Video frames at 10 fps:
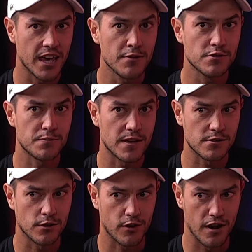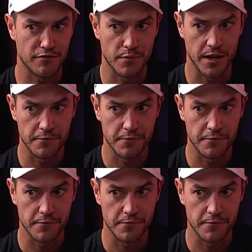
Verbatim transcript: He was best on ground for me.